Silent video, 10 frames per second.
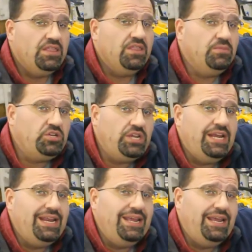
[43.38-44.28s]
The
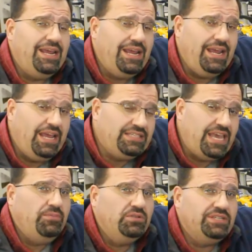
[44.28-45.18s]
machine is
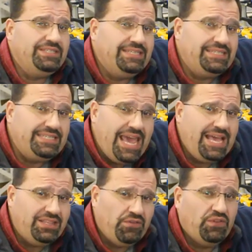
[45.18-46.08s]
able to
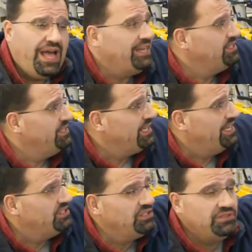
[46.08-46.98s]
detect the flashes
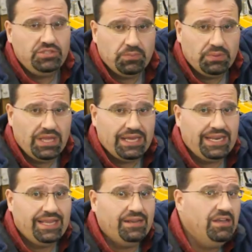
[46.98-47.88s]
as soon as you plug it
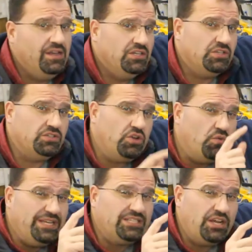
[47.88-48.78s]
in. So there's no
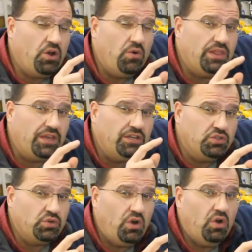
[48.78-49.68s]
reason to go into the
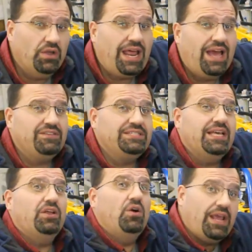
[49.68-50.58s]
control and have to
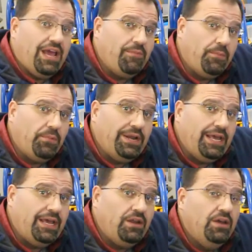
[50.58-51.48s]
tell it, okay, I'm a print
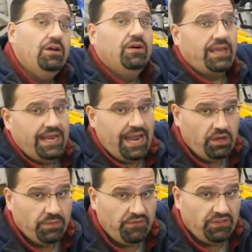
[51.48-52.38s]
head, okay, now
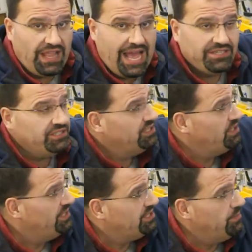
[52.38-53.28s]
I'm a flash.
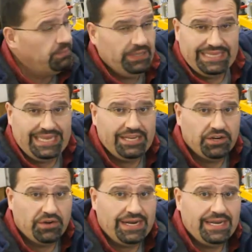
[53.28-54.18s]
So it's completely
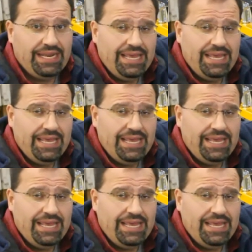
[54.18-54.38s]
integrated.